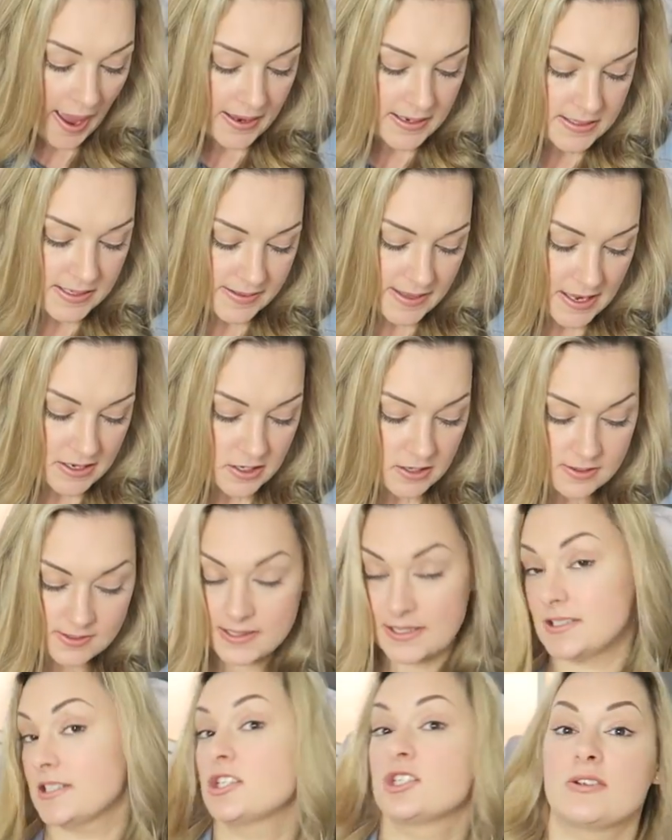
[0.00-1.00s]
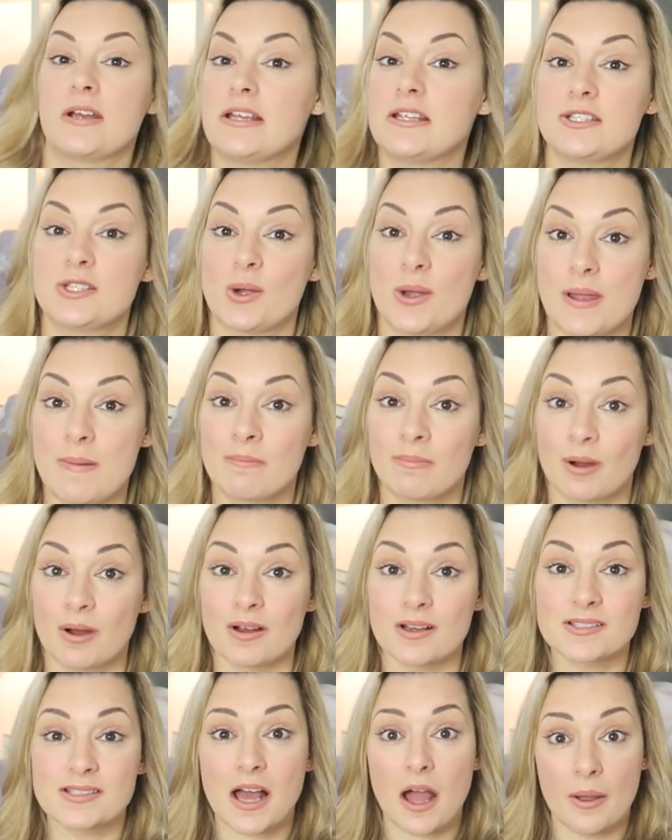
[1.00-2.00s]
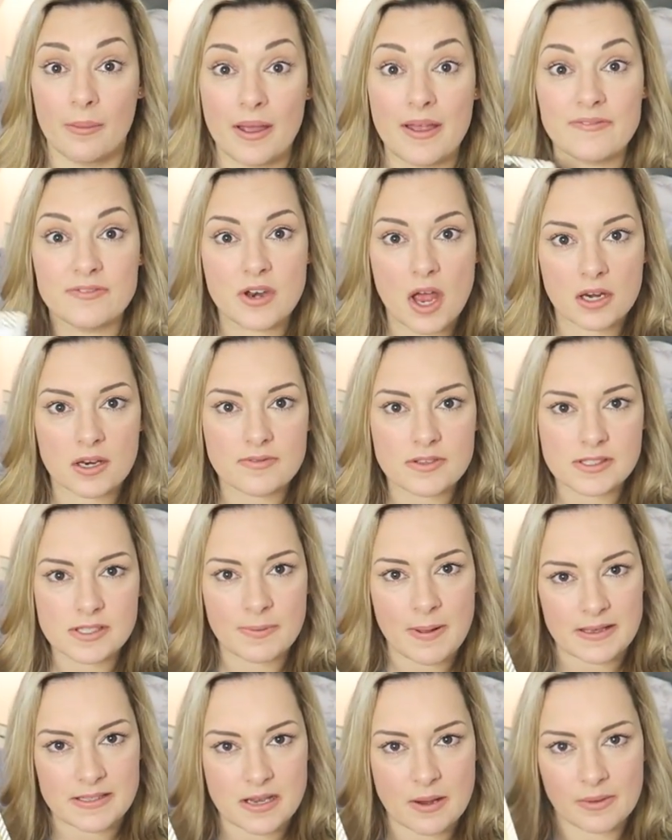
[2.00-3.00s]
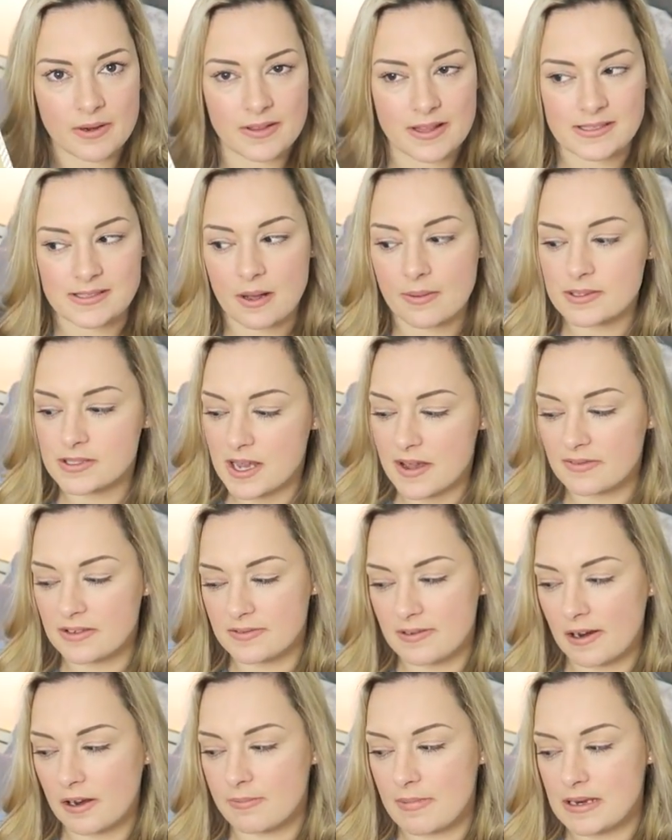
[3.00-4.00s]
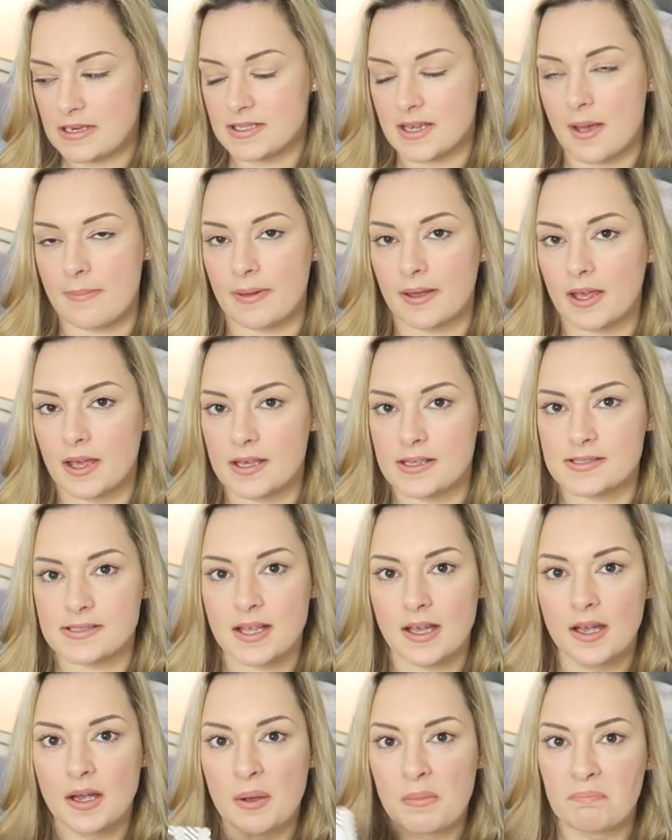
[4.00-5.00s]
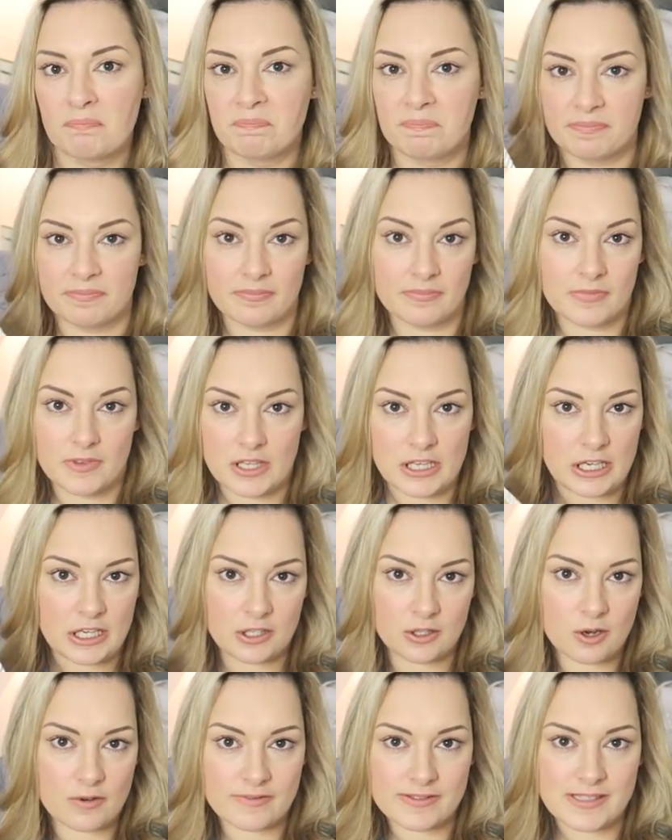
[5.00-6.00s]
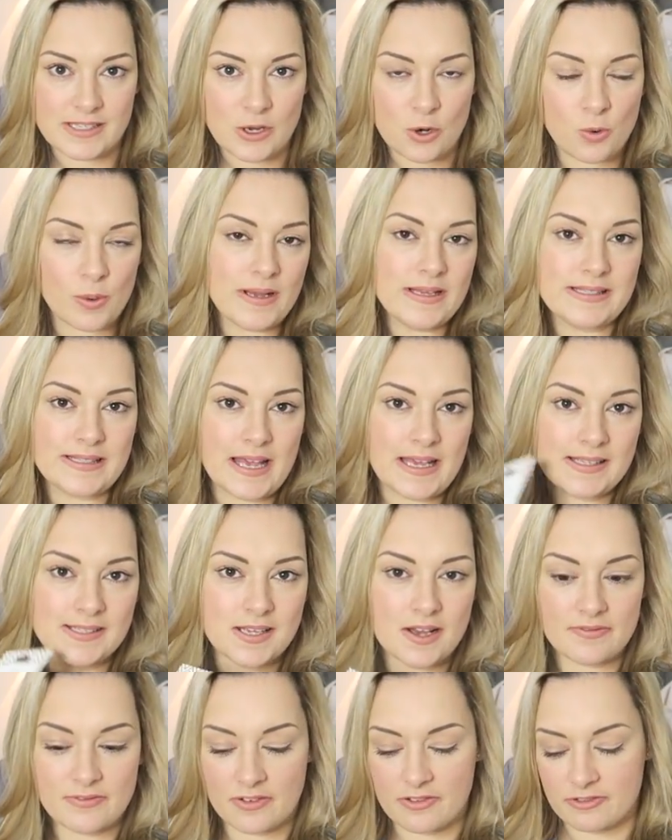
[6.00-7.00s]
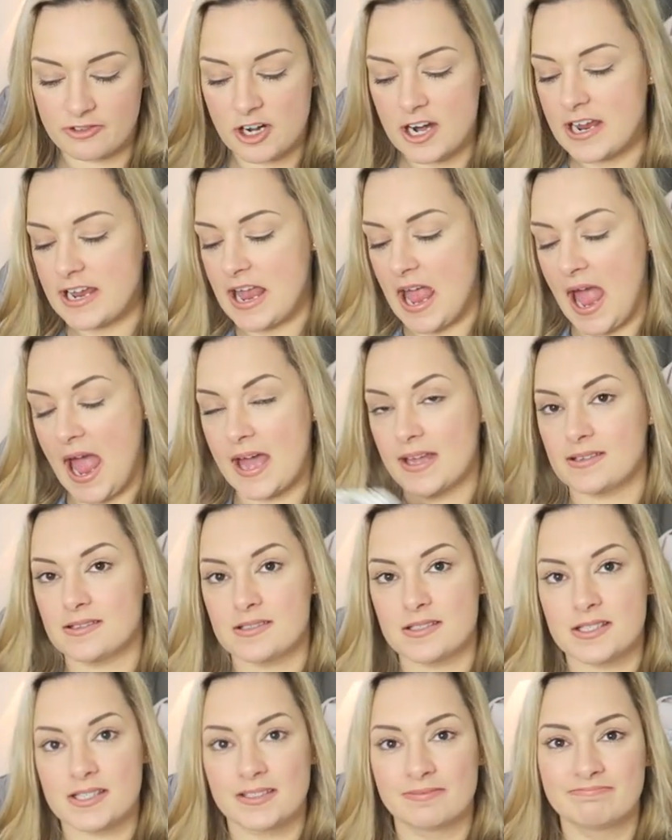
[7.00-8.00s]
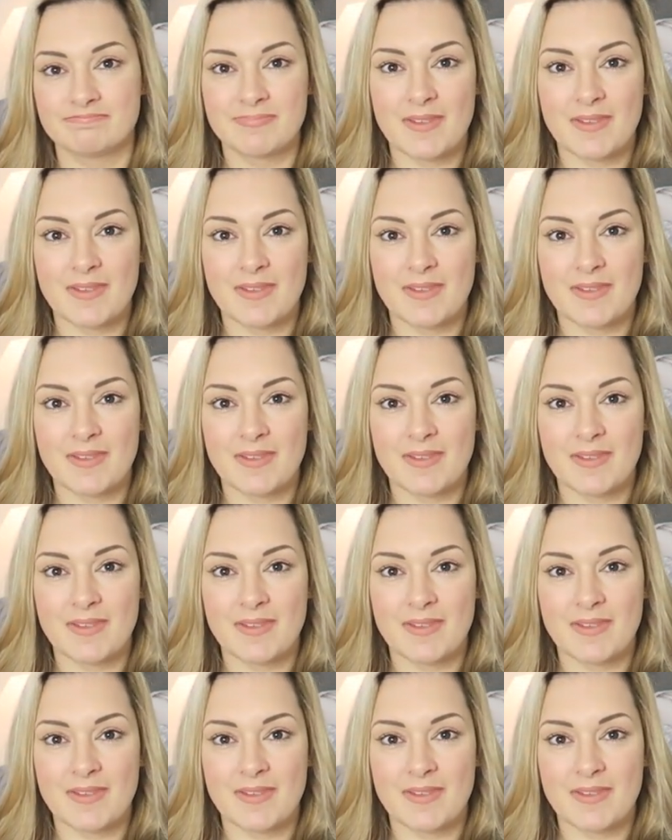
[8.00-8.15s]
and their newsletter straight to your inbox. So if none of you have picked up one of these, I would definitely recommend it because you can obviously always get stuff for free and